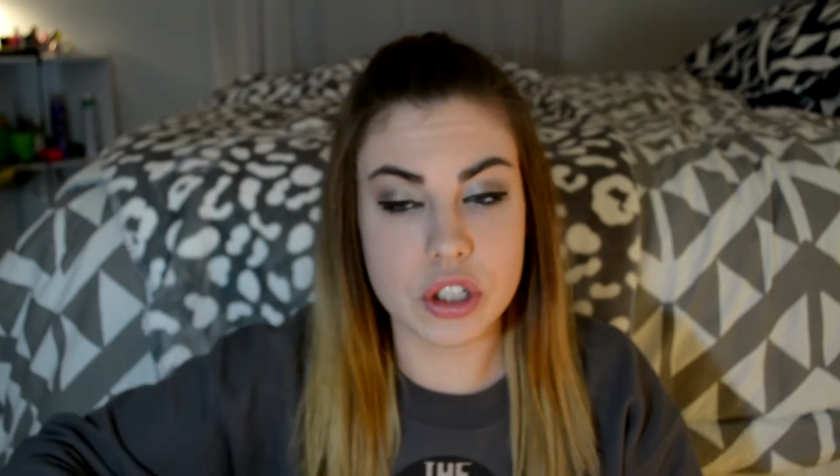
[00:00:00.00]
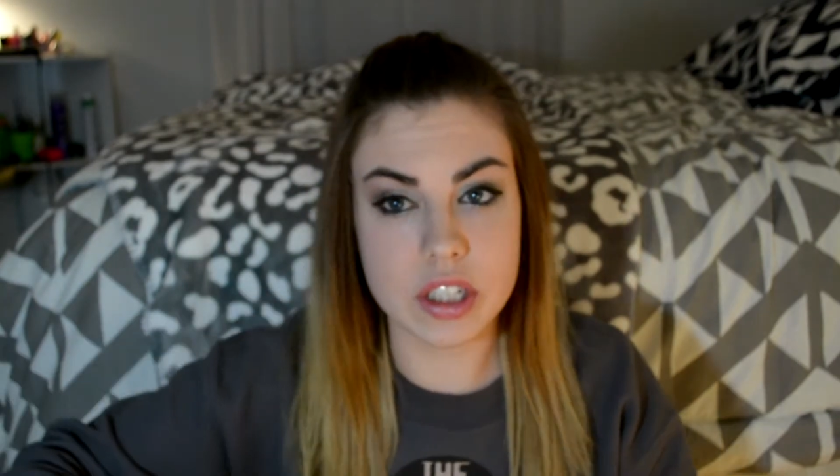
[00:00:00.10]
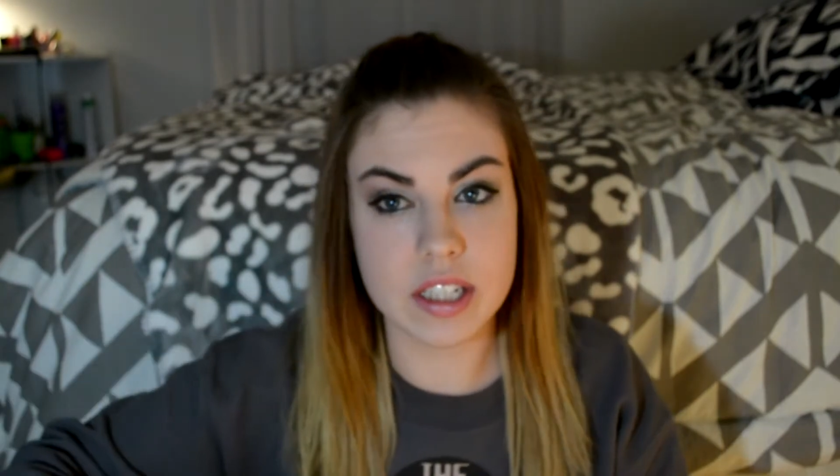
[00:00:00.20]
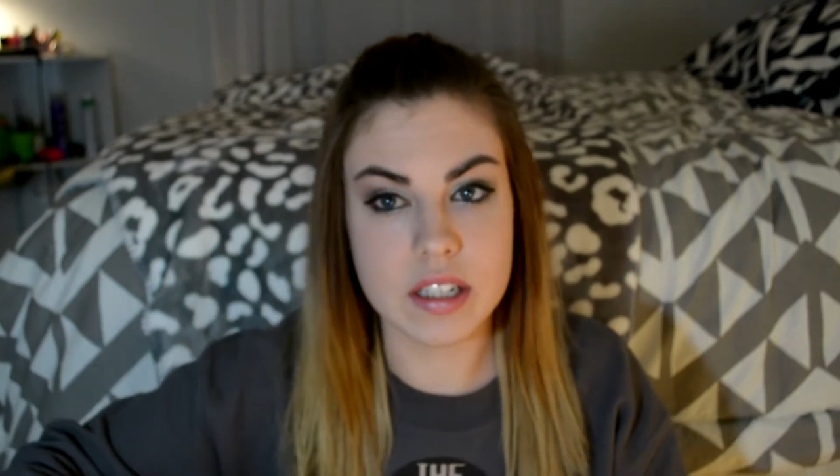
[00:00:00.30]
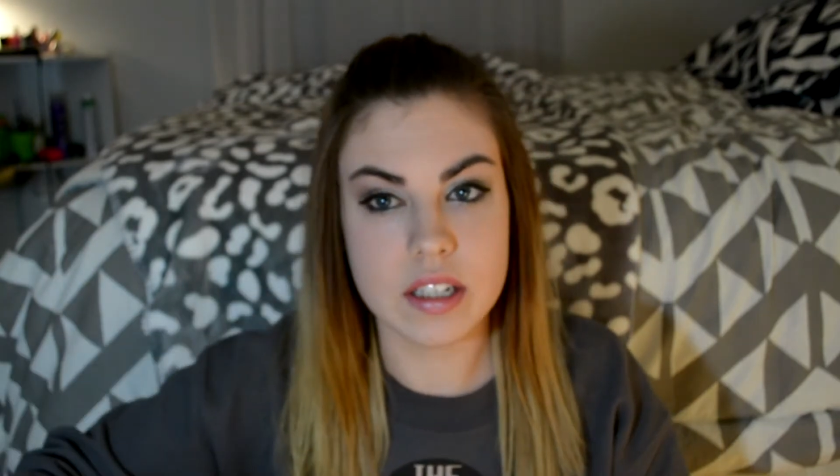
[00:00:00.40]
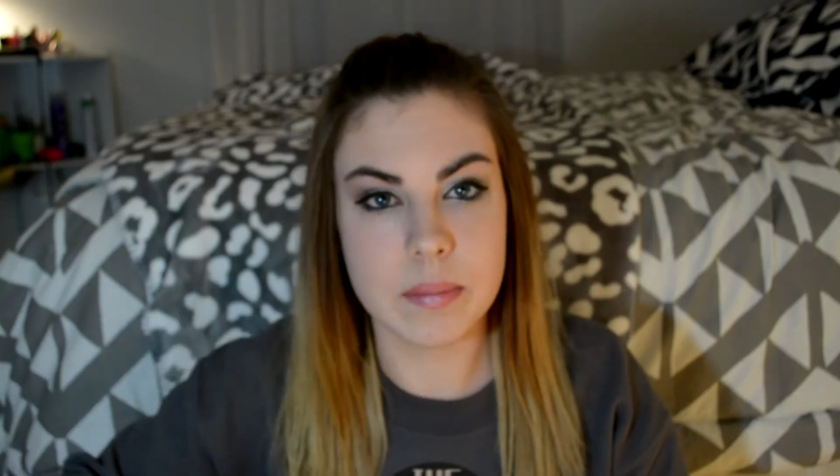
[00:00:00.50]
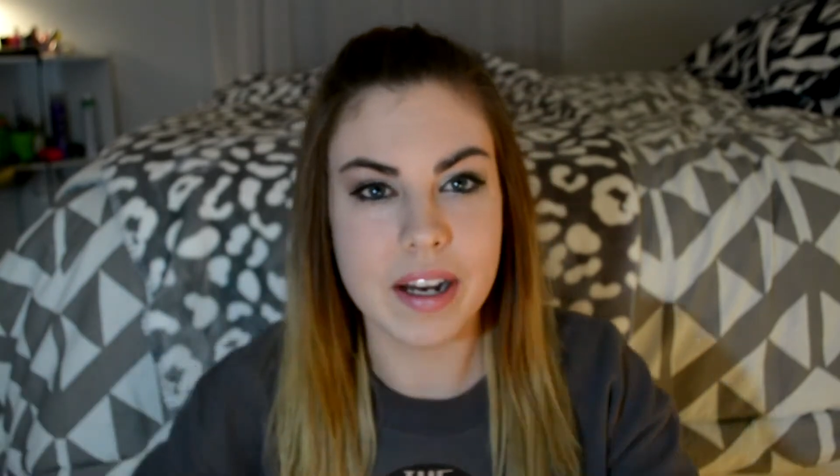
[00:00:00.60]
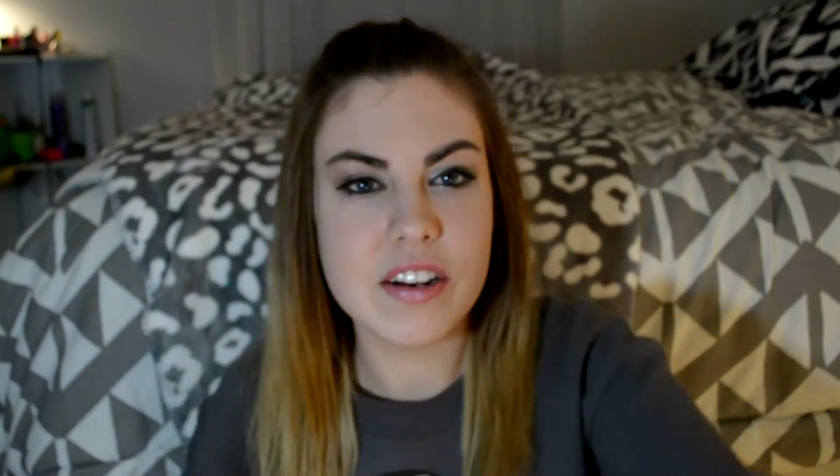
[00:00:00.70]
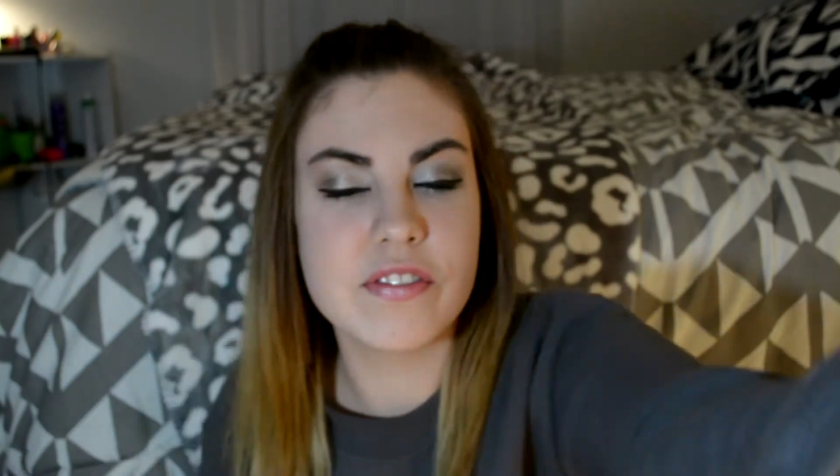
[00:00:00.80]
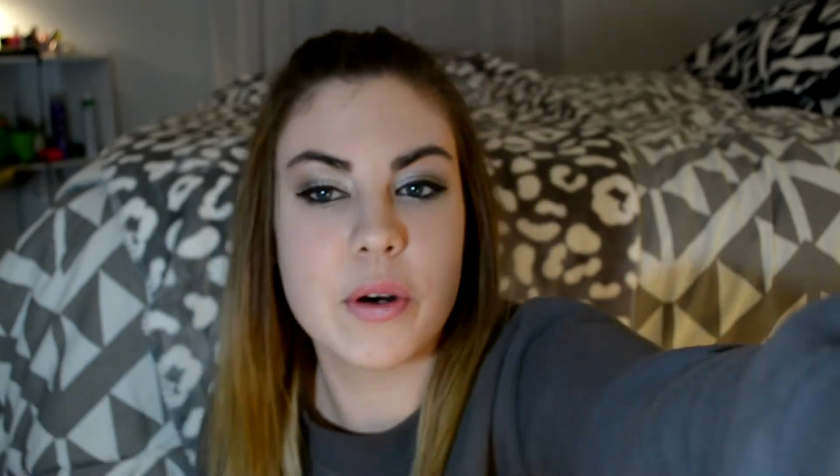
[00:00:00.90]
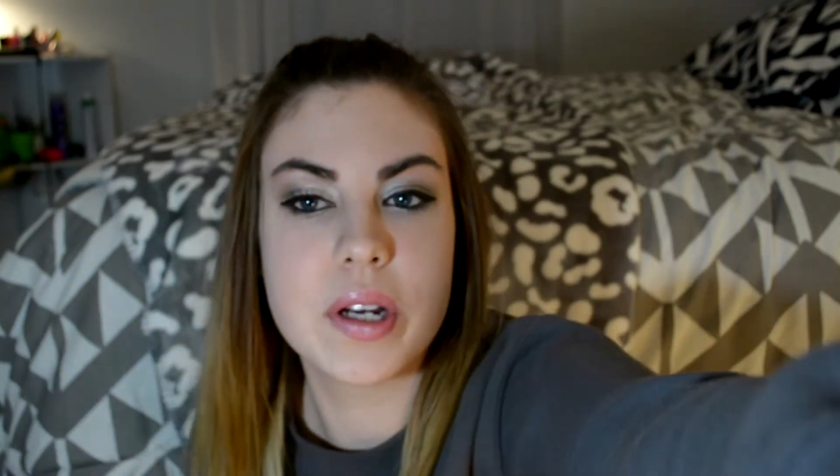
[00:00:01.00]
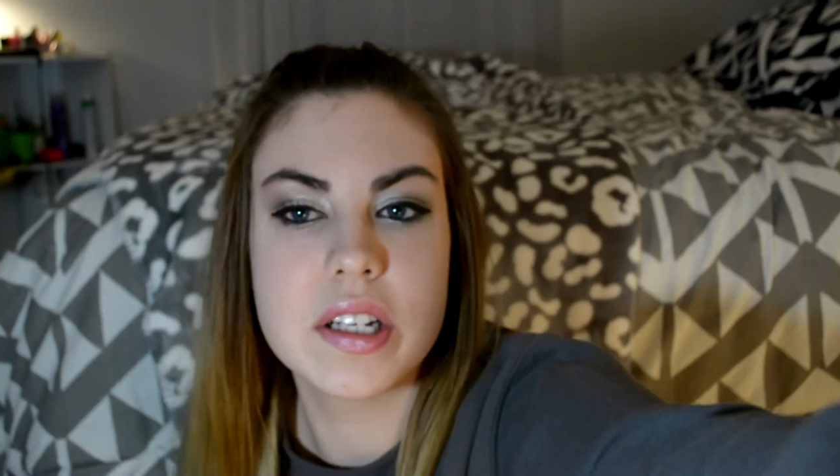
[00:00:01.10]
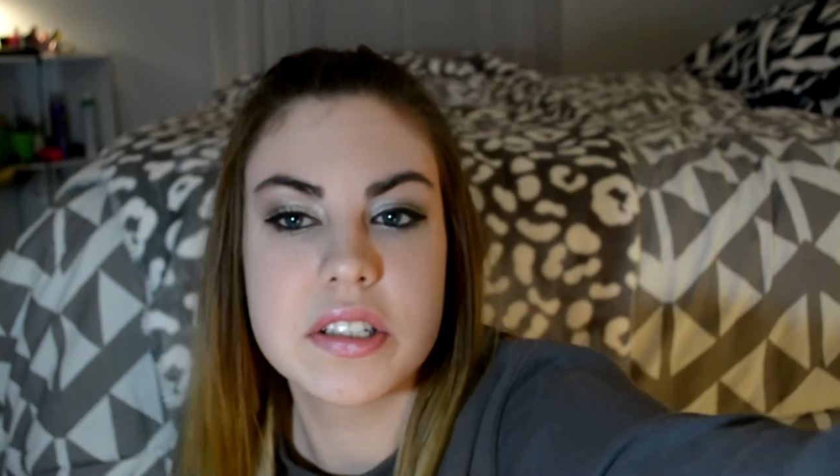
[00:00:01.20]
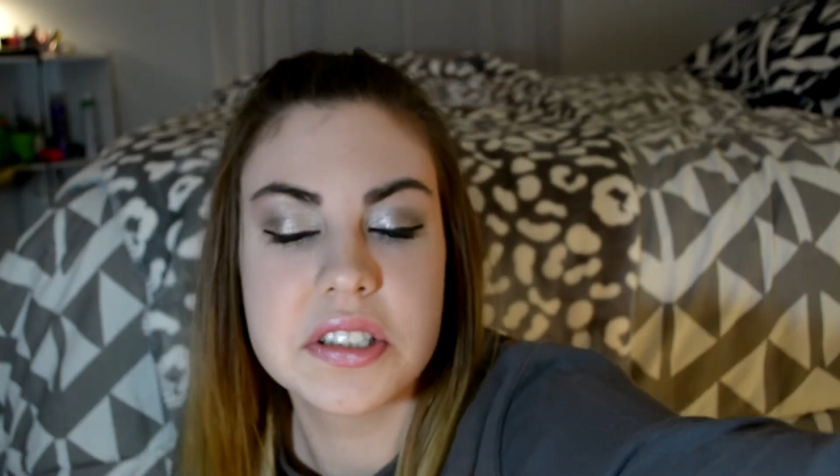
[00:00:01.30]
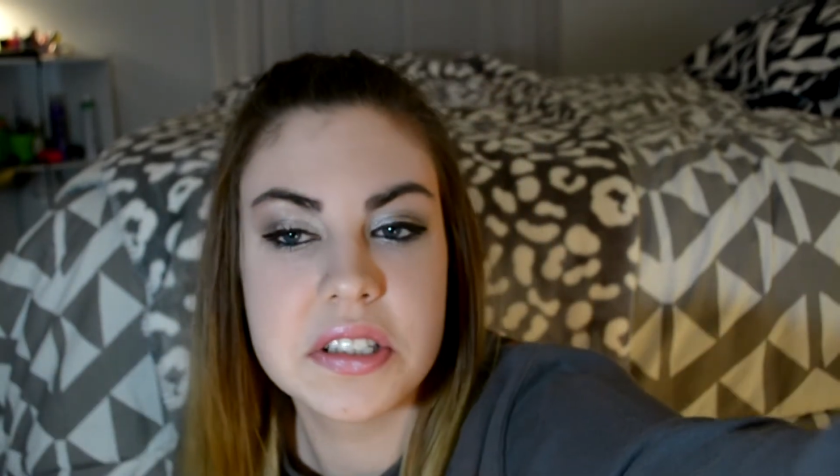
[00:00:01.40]
learning. Am I in
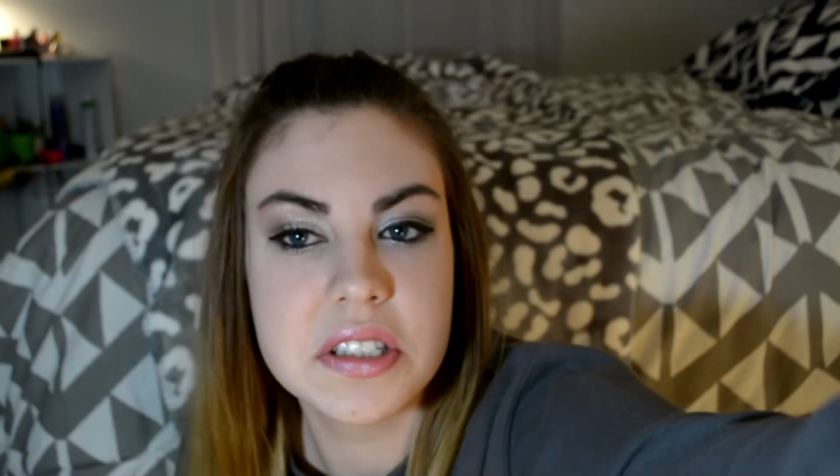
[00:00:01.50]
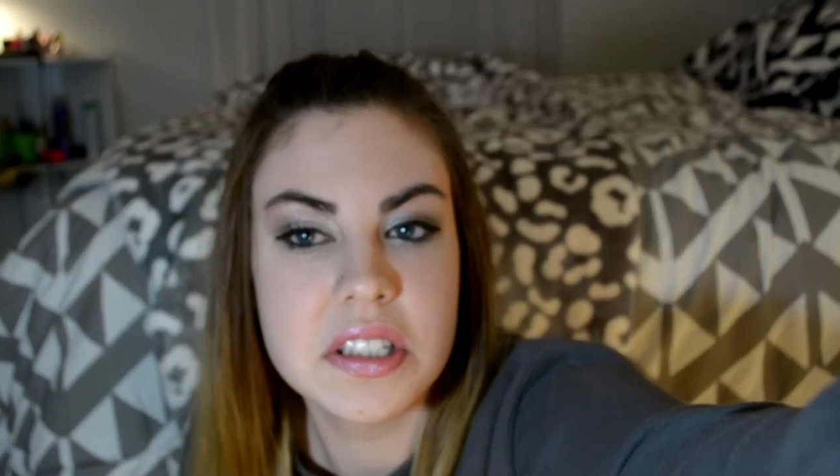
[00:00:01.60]
focus?